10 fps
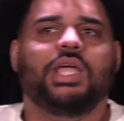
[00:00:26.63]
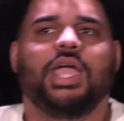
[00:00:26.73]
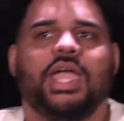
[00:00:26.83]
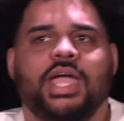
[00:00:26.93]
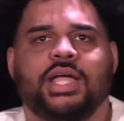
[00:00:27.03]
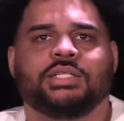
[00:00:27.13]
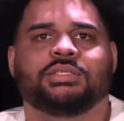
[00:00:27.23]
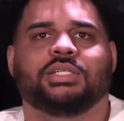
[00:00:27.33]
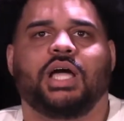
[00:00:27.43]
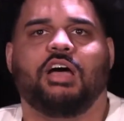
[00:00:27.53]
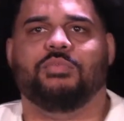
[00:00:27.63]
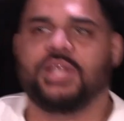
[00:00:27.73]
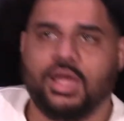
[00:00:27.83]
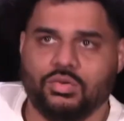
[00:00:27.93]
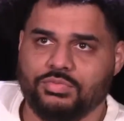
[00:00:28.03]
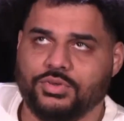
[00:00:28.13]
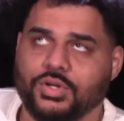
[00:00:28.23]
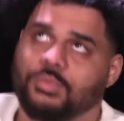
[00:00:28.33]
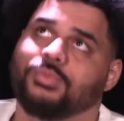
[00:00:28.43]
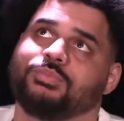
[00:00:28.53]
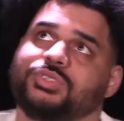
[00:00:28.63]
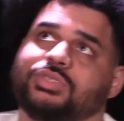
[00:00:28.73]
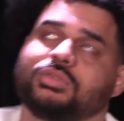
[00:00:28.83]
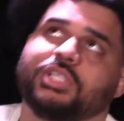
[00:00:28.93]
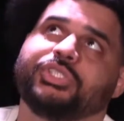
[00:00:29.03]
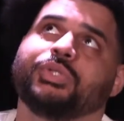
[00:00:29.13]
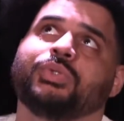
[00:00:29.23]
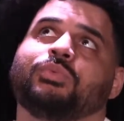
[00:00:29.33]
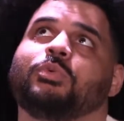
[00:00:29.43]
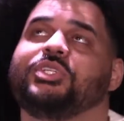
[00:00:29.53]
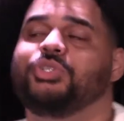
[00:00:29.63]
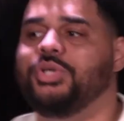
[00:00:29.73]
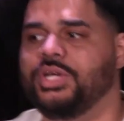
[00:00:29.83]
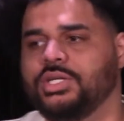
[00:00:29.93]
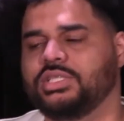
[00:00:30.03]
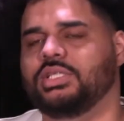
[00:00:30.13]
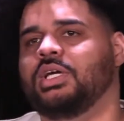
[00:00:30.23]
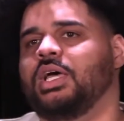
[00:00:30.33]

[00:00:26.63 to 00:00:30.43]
And I've been out for June will be 2 years,